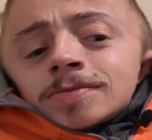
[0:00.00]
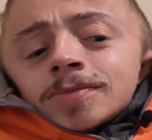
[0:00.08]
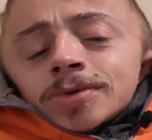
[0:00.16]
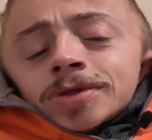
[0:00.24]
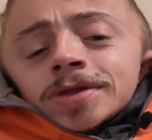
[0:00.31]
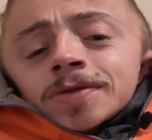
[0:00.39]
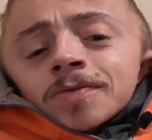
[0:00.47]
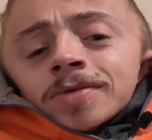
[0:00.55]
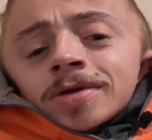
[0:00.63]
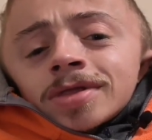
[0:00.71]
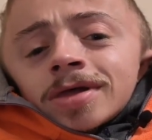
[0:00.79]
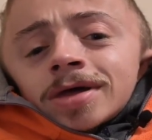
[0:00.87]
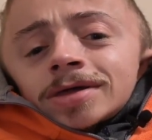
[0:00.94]
But just
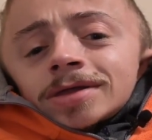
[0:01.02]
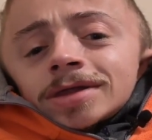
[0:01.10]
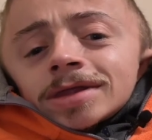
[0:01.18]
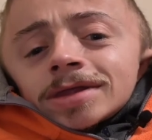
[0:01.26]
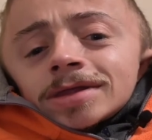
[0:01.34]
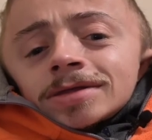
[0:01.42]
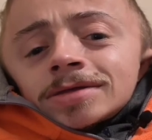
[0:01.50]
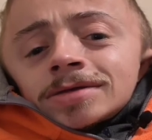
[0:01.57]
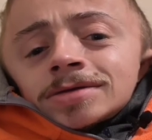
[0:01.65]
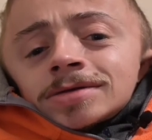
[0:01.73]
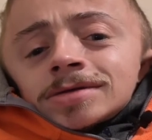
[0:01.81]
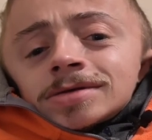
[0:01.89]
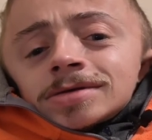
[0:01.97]
realize
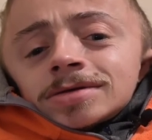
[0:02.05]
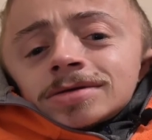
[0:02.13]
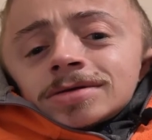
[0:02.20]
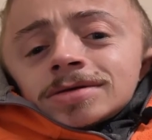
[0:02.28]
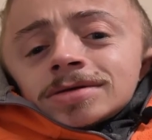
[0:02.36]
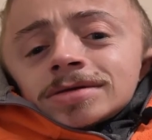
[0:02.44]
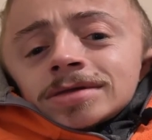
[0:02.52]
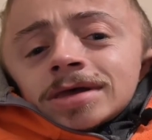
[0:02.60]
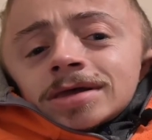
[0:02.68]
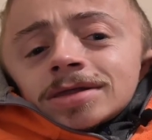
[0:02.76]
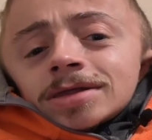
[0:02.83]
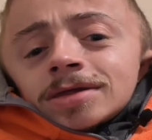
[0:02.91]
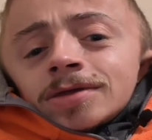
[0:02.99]

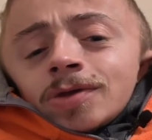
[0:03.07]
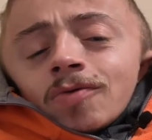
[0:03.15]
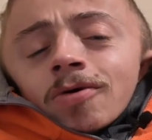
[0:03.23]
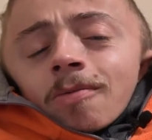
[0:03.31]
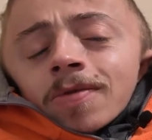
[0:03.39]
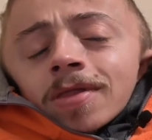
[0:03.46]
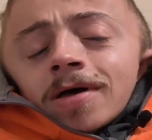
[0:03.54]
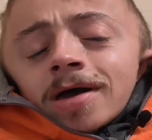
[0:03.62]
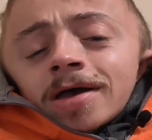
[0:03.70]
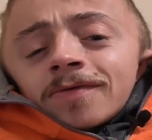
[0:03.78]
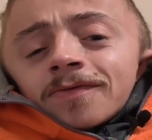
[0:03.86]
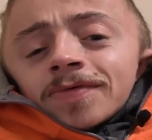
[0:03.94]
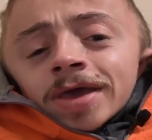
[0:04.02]
that you
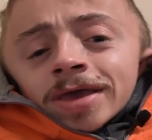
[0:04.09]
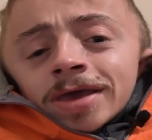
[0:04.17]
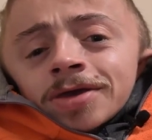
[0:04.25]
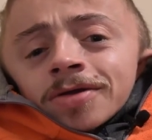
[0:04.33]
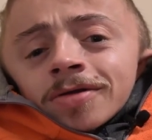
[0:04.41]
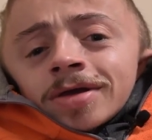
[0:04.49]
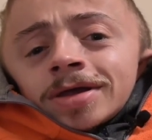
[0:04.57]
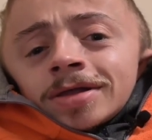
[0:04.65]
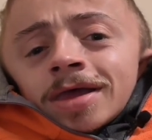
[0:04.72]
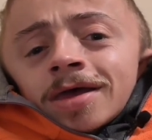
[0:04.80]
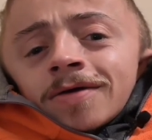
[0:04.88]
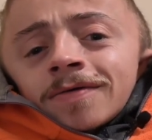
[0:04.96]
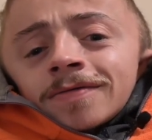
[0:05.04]
applied for the gig you're in
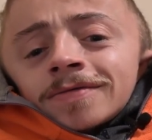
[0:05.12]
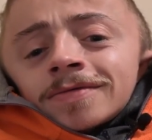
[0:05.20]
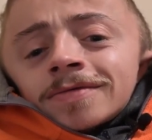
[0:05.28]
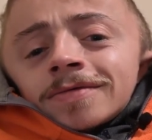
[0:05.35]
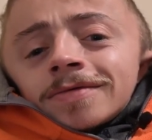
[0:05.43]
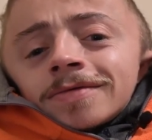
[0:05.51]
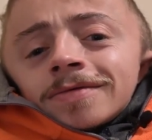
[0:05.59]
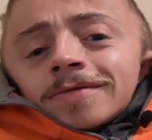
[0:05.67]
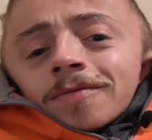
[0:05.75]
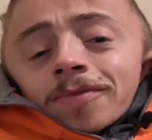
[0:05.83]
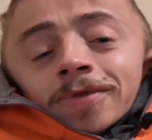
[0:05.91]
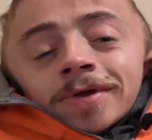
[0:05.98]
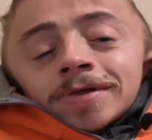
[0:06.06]
now.
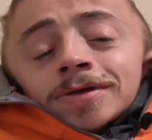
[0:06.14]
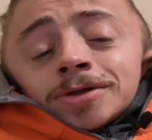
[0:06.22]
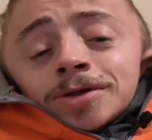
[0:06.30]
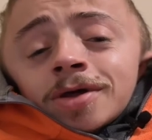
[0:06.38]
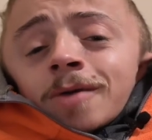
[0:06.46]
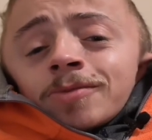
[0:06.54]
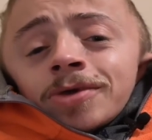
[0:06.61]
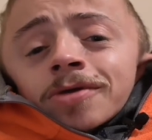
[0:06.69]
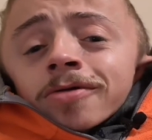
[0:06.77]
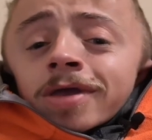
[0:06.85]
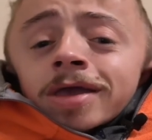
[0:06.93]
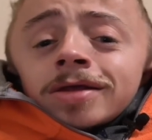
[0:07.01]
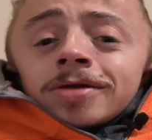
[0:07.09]
That's a job you
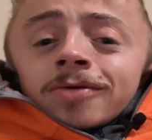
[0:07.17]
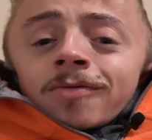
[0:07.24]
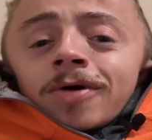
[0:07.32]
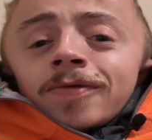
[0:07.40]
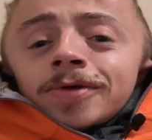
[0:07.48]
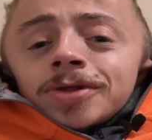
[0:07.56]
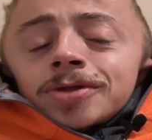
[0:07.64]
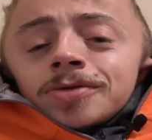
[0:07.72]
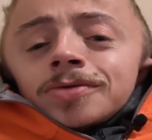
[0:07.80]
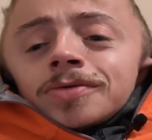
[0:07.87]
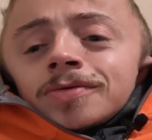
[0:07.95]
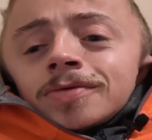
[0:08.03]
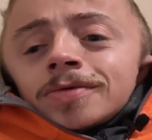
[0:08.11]
created or one that
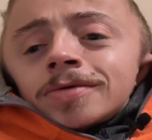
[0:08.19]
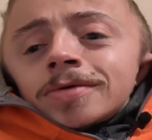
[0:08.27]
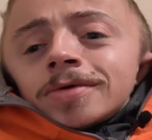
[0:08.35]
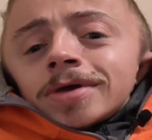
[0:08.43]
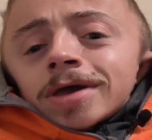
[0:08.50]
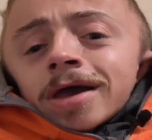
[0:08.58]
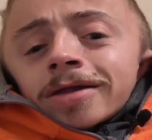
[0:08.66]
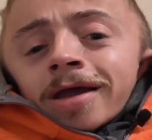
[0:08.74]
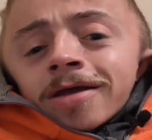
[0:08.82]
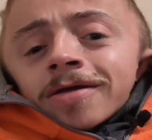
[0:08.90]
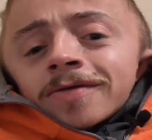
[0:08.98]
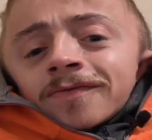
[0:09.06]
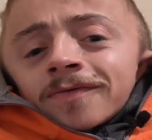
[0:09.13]
you got
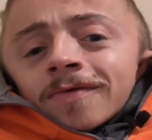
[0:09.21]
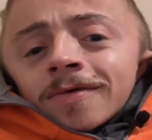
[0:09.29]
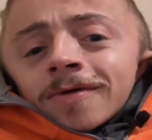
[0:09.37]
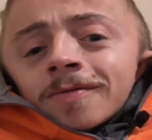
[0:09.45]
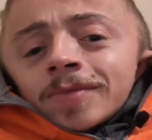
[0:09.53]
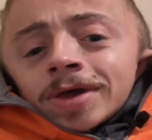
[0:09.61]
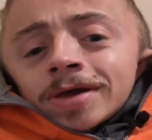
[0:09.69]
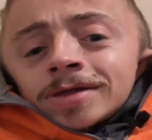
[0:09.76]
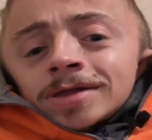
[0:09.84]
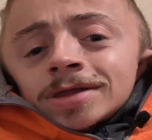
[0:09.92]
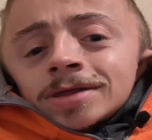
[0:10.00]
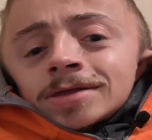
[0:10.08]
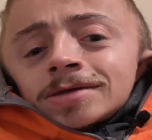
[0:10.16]
hired for
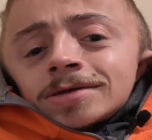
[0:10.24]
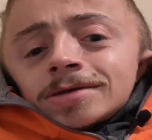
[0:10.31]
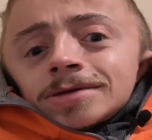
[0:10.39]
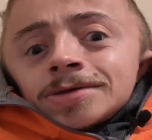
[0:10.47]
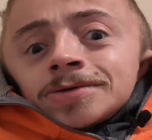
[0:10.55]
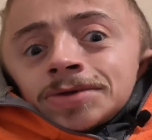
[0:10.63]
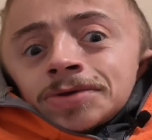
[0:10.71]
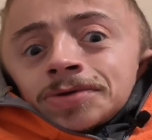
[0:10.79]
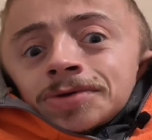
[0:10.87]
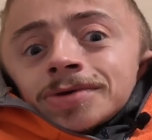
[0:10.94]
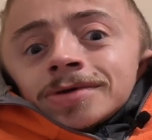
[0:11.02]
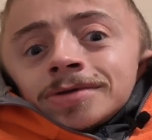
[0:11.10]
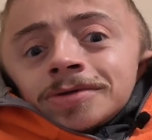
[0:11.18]
because you knew you
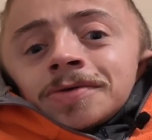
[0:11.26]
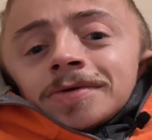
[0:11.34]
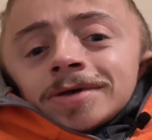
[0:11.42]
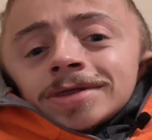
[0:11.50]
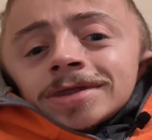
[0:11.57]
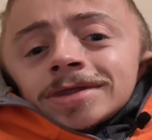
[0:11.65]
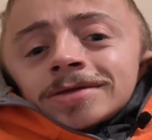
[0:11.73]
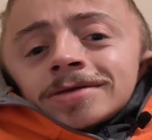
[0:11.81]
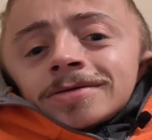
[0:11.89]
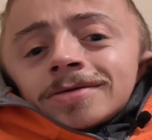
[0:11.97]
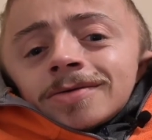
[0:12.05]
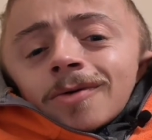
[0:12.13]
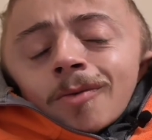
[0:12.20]
could do it.
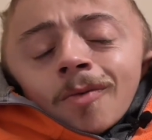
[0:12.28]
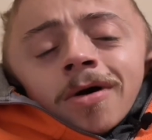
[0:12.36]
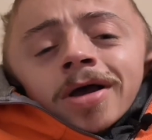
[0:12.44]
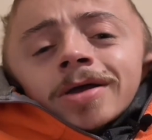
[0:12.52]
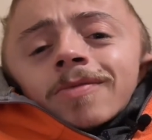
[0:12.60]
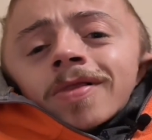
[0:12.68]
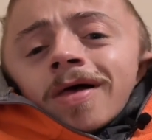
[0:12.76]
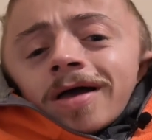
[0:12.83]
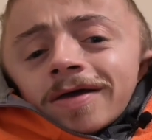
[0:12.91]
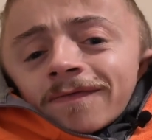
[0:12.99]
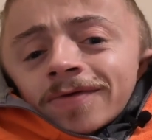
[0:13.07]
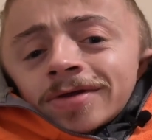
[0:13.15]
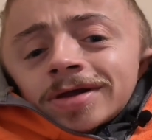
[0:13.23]
Why apply
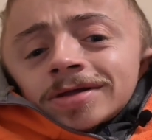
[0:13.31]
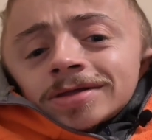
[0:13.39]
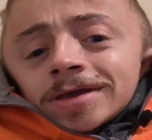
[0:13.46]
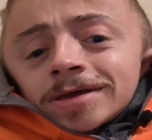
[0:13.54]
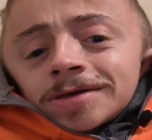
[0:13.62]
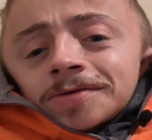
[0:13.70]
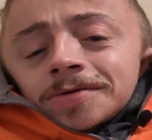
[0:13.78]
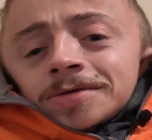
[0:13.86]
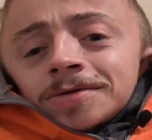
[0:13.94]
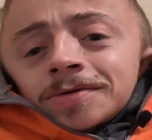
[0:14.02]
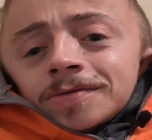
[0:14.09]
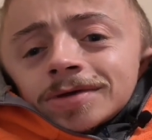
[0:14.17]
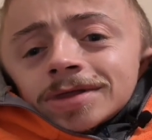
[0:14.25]
if you didn't think you could
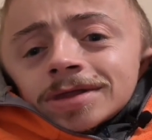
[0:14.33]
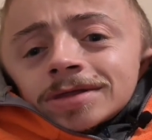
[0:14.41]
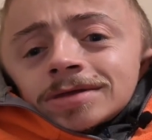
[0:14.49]
do it?